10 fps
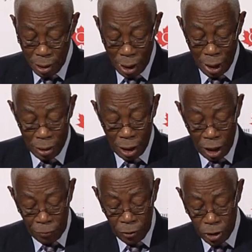and the
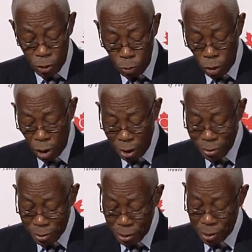efforts more
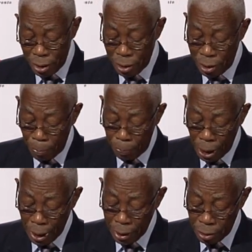consistently
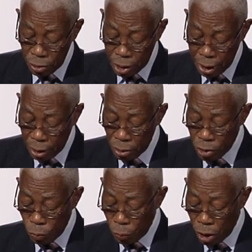applied to take
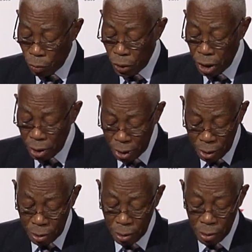us where we
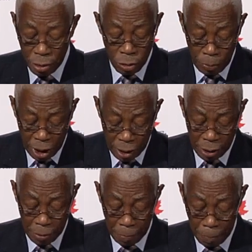need to be.